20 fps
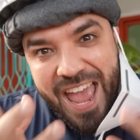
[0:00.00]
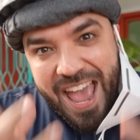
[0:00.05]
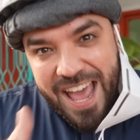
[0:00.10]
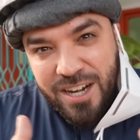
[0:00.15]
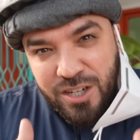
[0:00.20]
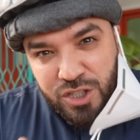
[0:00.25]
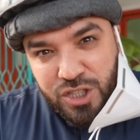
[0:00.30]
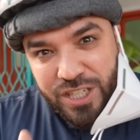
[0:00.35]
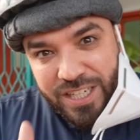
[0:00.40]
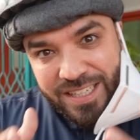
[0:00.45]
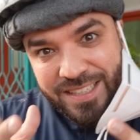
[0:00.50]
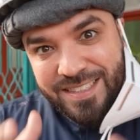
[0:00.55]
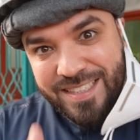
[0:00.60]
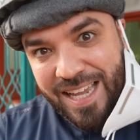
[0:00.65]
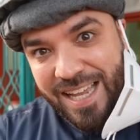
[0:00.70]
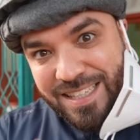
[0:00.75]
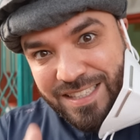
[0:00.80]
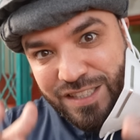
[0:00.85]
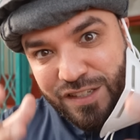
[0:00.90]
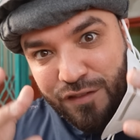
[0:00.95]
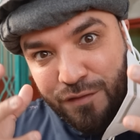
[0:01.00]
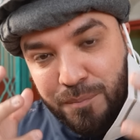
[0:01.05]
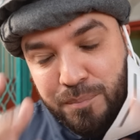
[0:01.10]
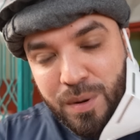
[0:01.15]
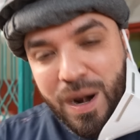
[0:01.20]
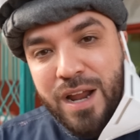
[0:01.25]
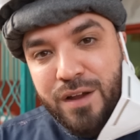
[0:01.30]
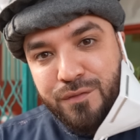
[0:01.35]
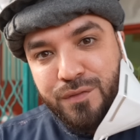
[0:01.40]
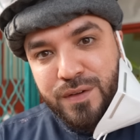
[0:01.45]
energy-intensive
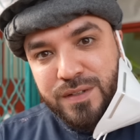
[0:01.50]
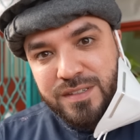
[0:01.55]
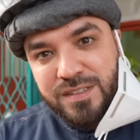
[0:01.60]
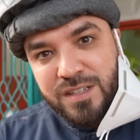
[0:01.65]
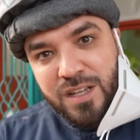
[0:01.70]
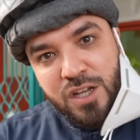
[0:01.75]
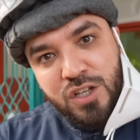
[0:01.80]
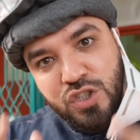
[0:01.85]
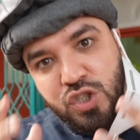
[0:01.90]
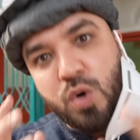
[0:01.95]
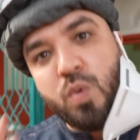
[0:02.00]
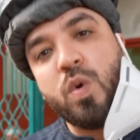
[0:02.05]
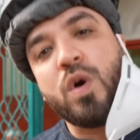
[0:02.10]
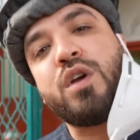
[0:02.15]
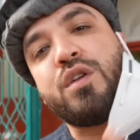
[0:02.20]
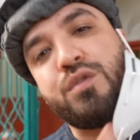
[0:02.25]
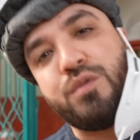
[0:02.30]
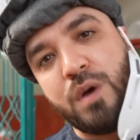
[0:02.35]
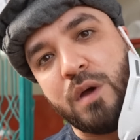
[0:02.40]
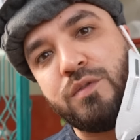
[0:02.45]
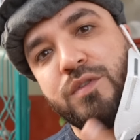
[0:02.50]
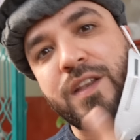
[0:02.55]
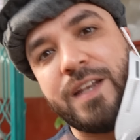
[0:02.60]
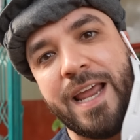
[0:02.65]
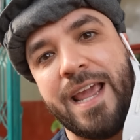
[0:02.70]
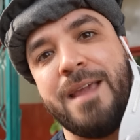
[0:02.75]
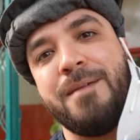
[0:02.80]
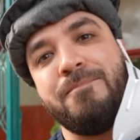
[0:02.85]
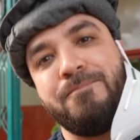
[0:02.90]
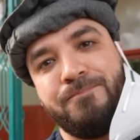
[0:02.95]
breakfast to work throughout the day.